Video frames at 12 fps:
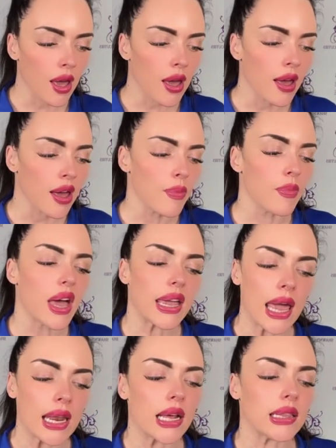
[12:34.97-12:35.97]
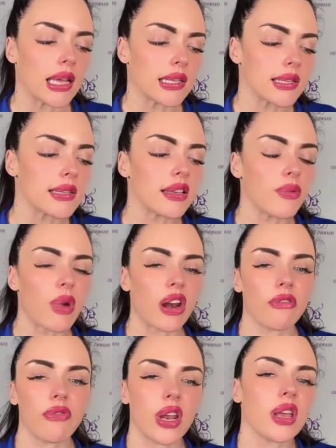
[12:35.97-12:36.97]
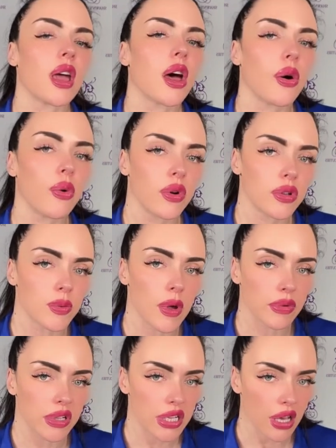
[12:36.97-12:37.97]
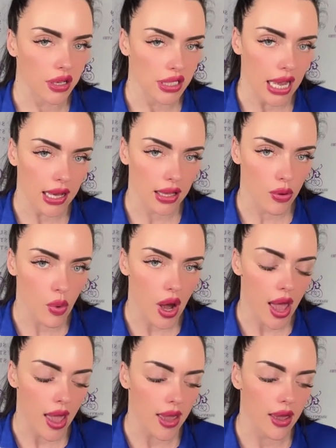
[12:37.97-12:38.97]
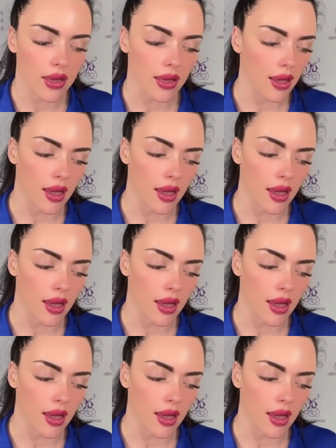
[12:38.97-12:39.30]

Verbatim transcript: Um, again, I'd like to see better video to be able to tell exactly why.